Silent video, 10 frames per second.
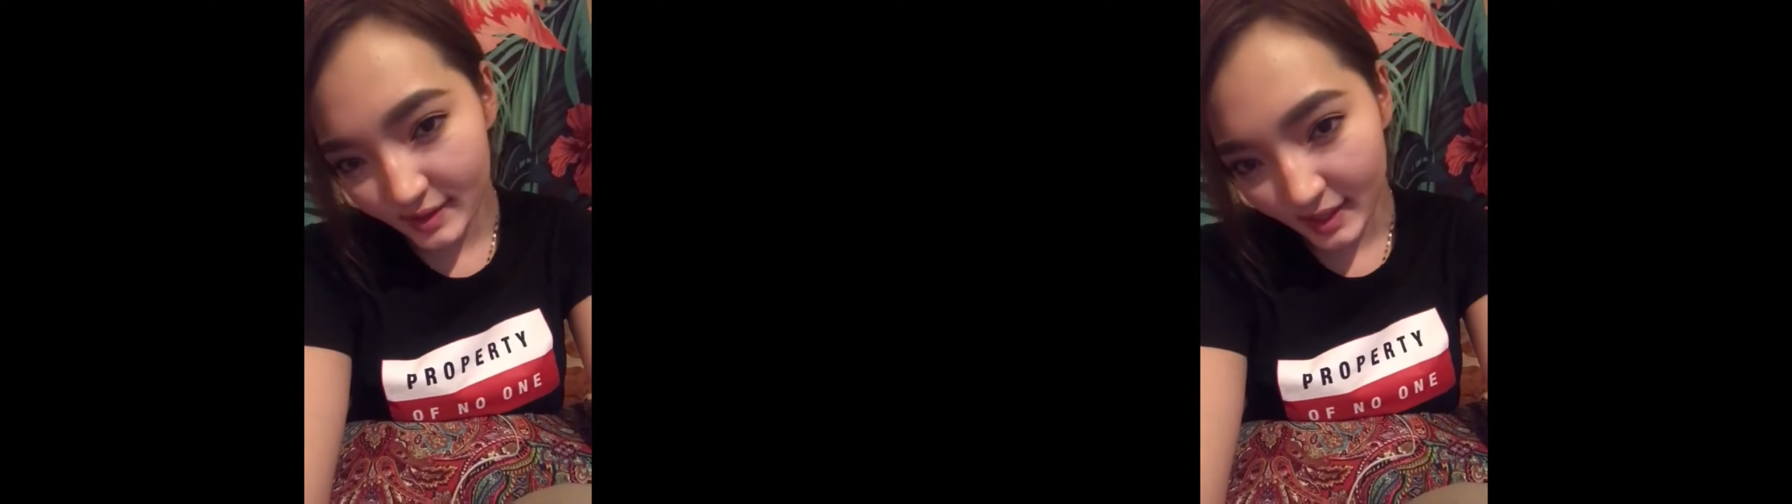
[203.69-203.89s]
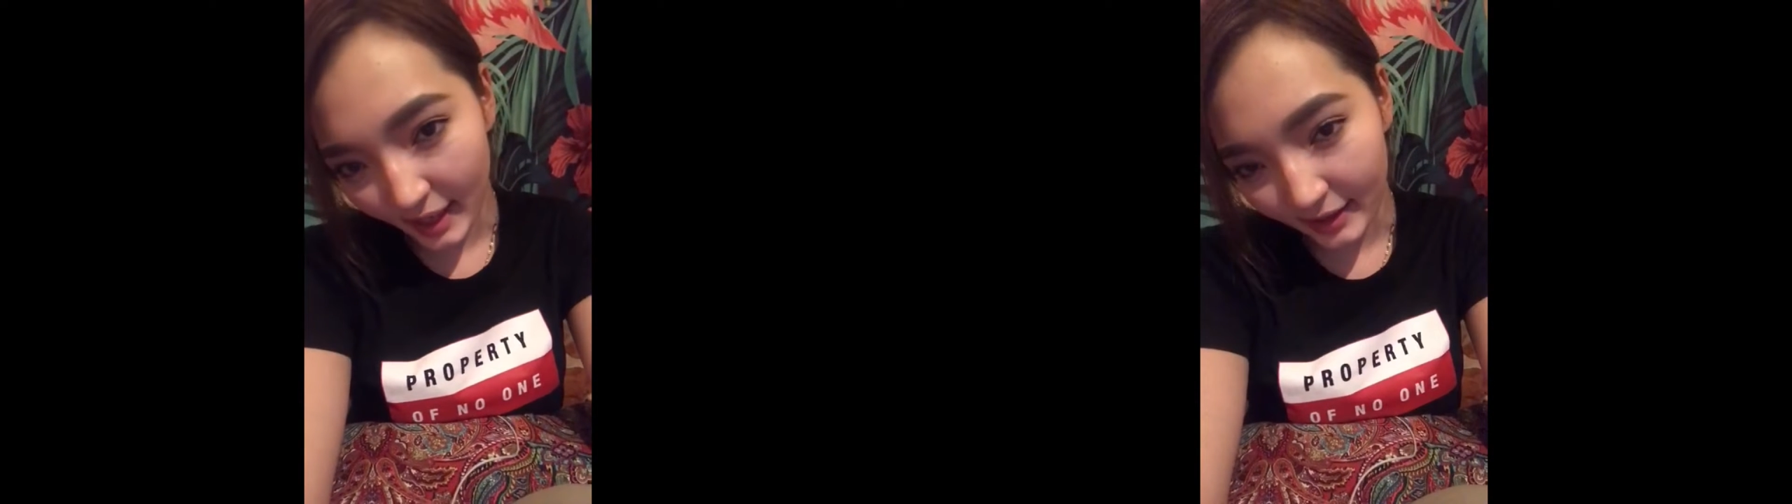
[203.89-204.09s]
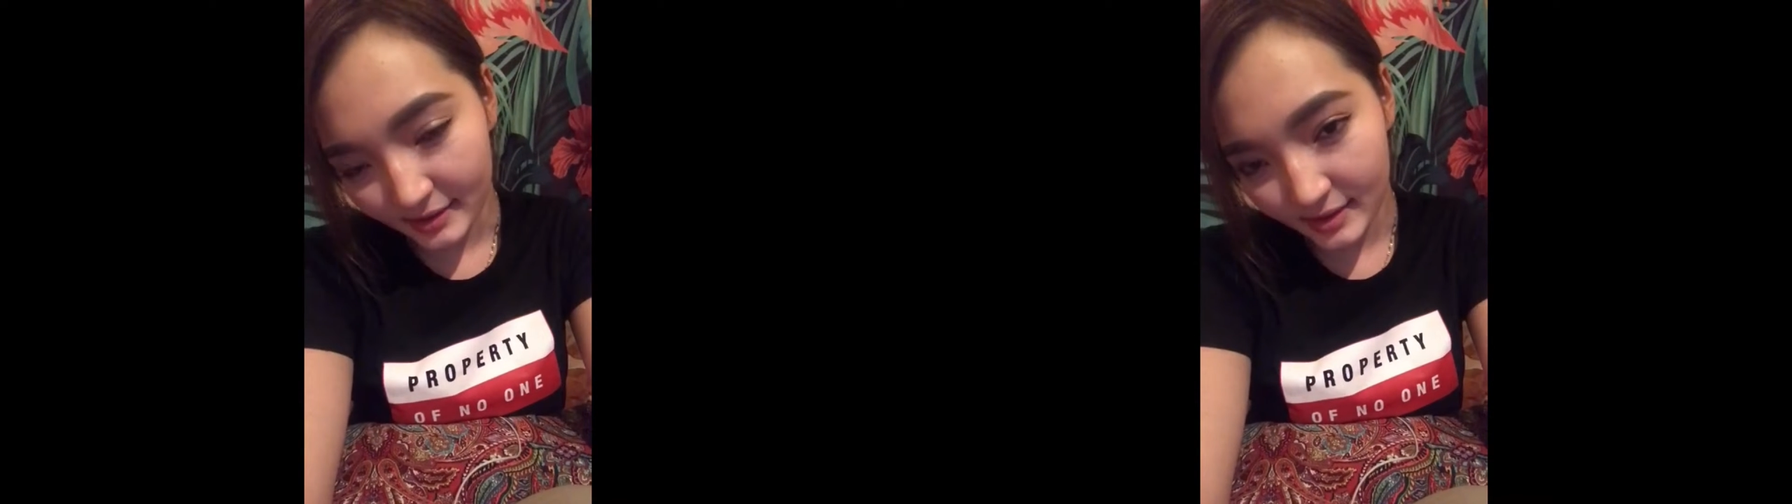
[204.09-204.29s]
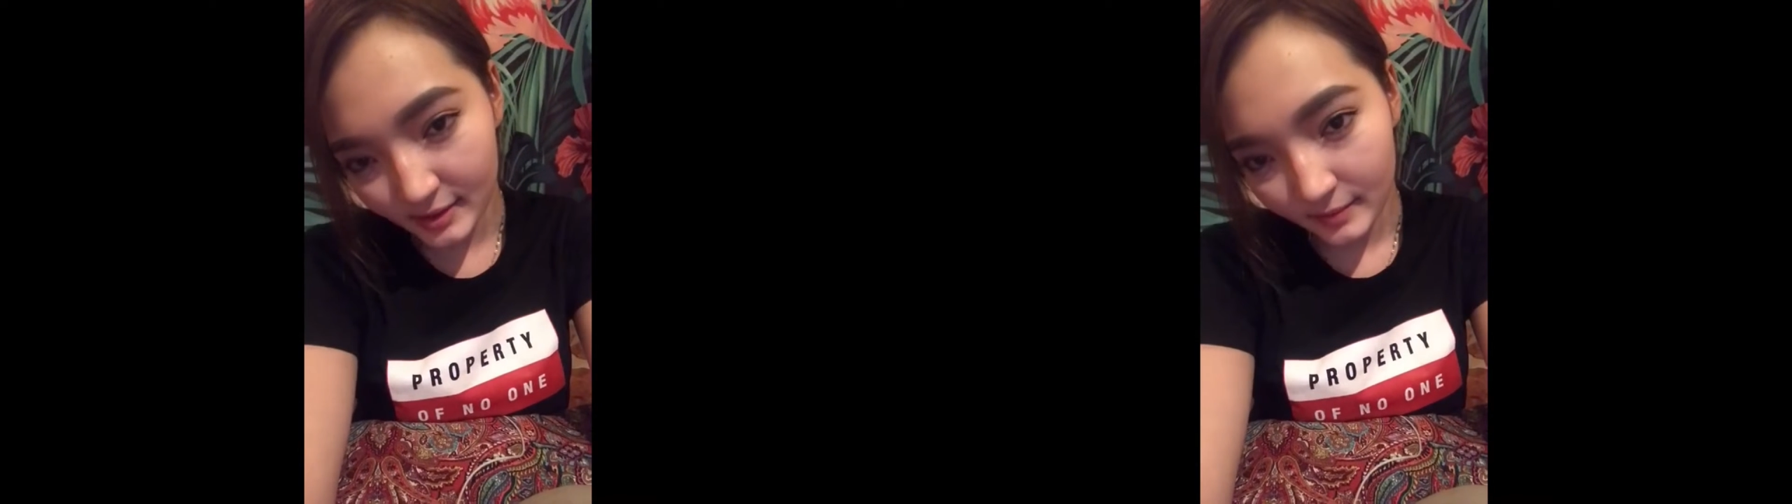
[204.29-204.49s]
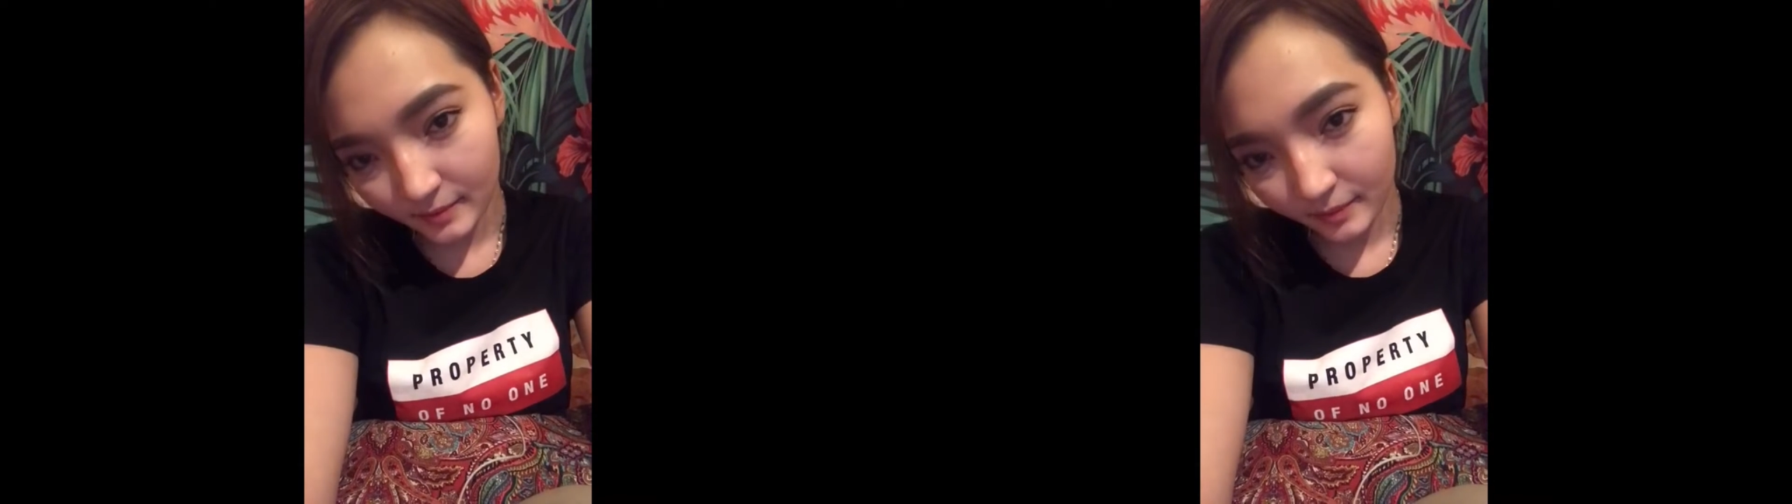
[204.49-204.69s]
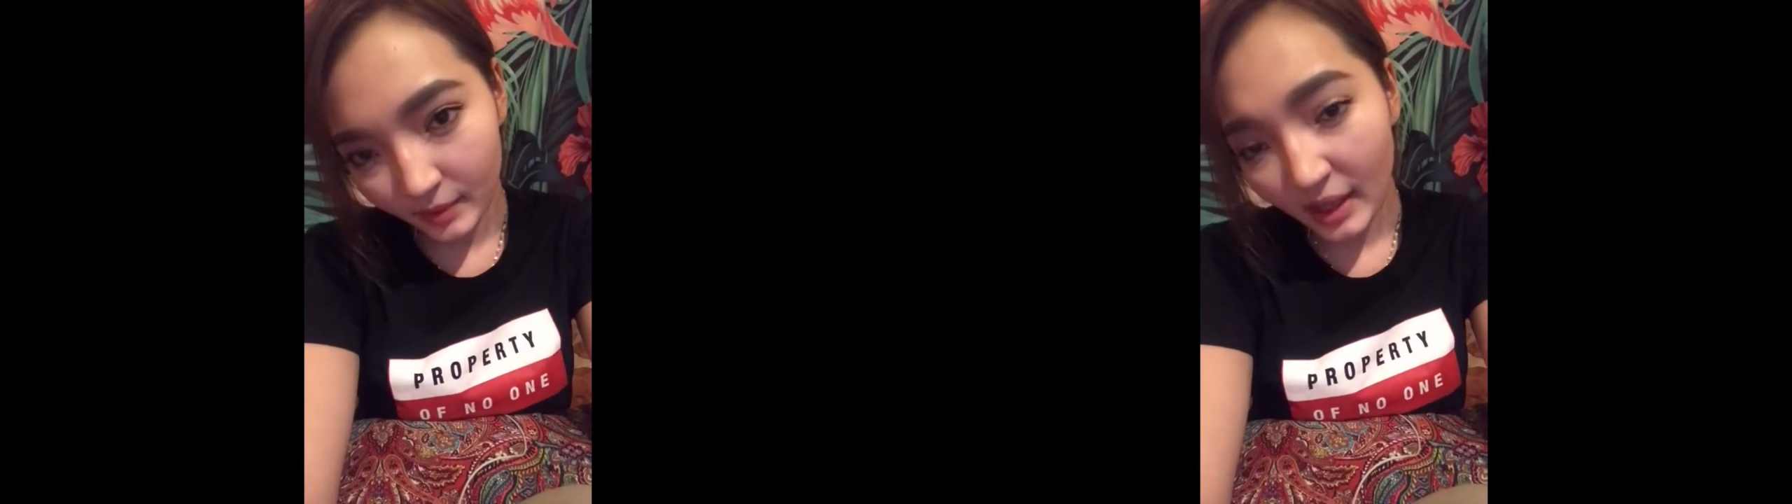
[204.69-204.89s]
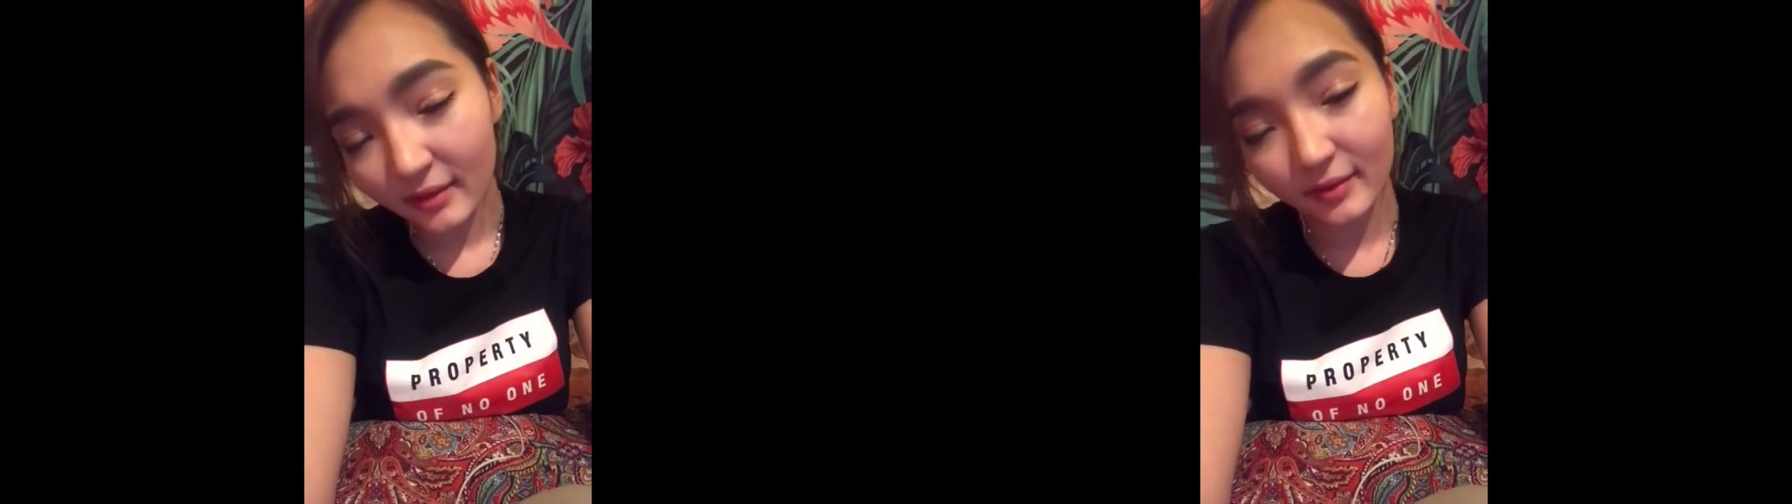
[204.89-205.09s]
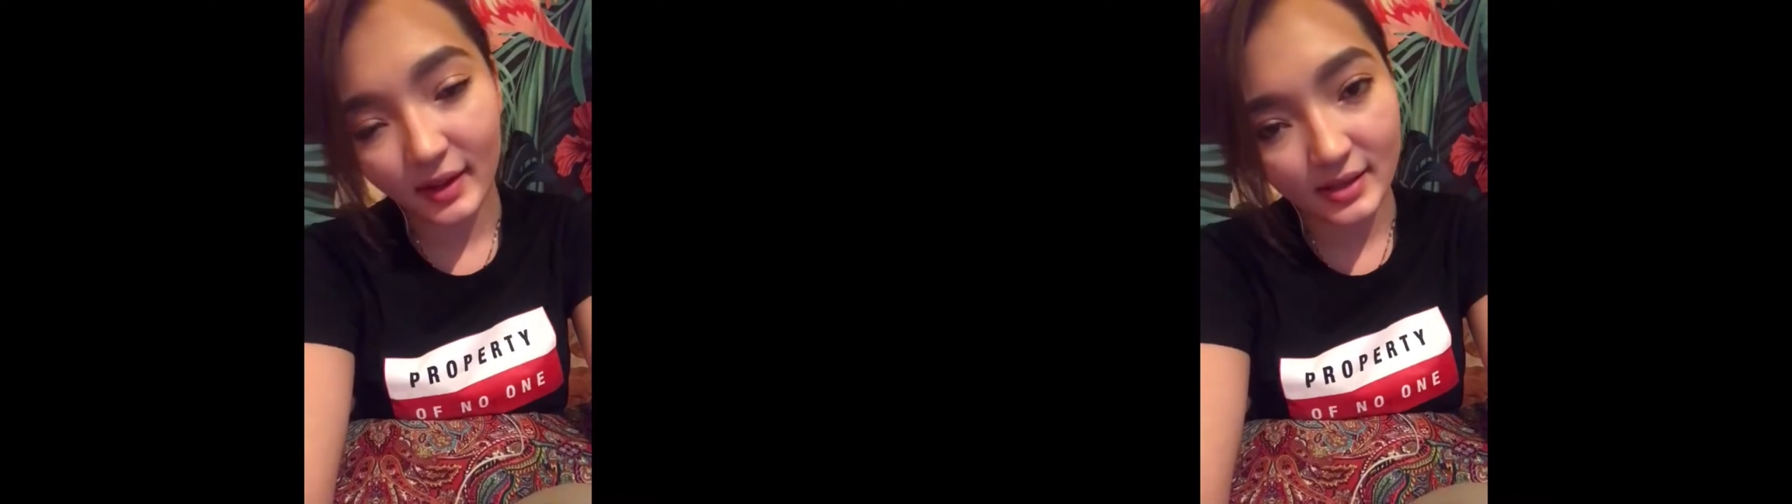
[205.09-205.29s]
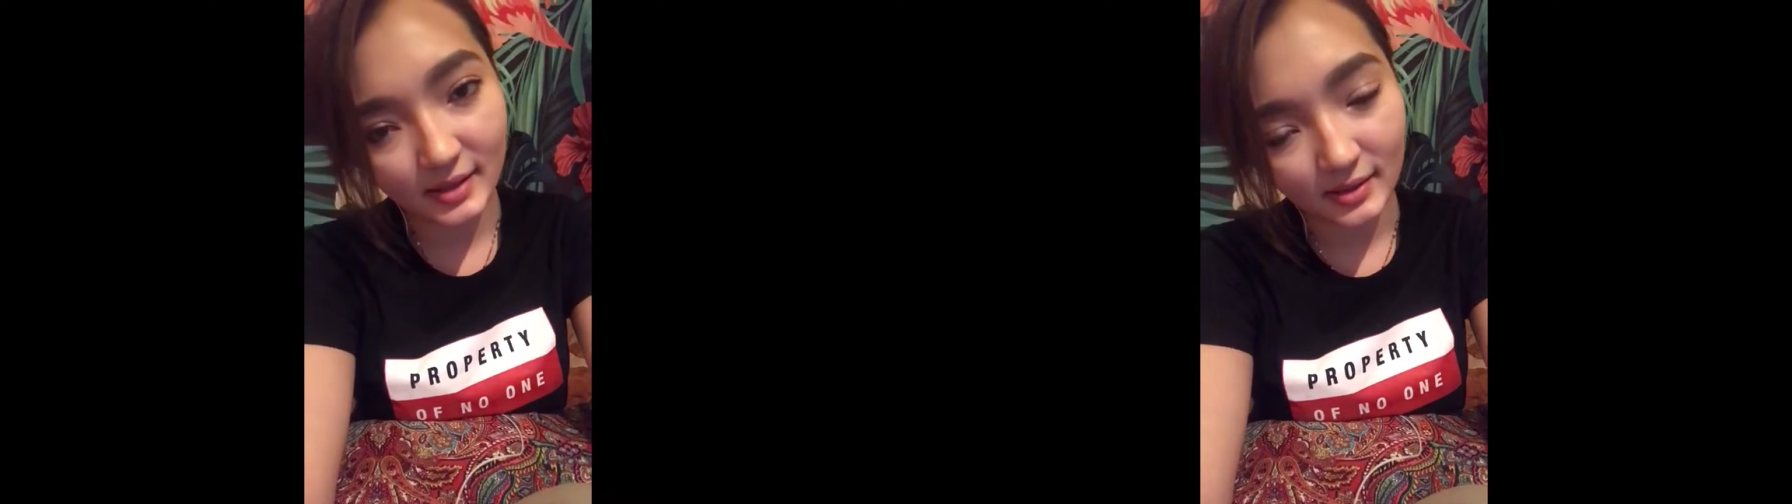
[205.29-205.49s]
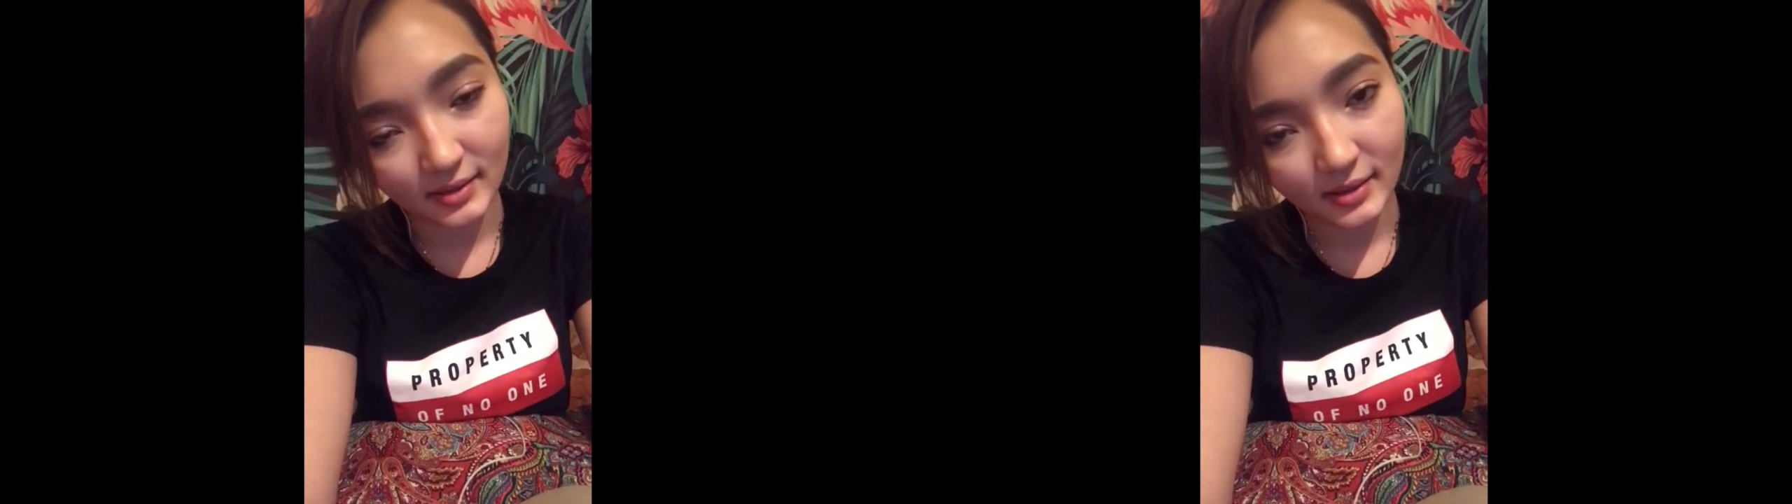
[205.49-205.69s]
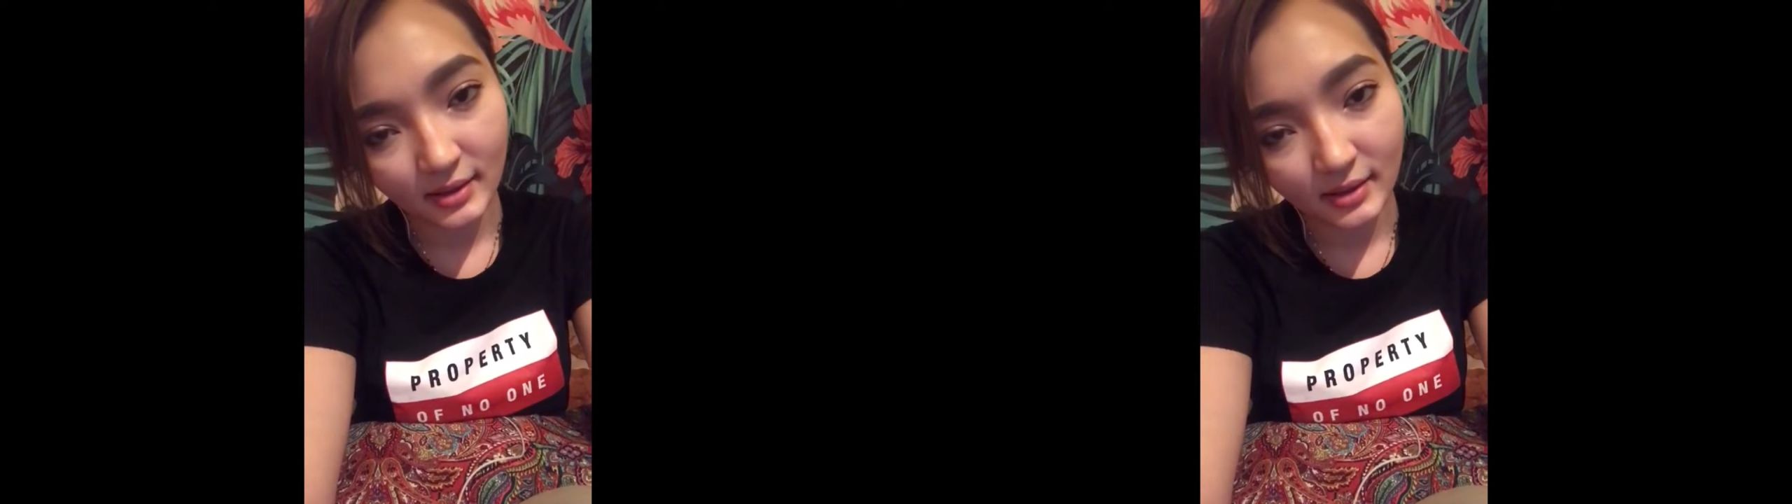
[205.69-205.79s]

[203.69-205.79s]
things doesn't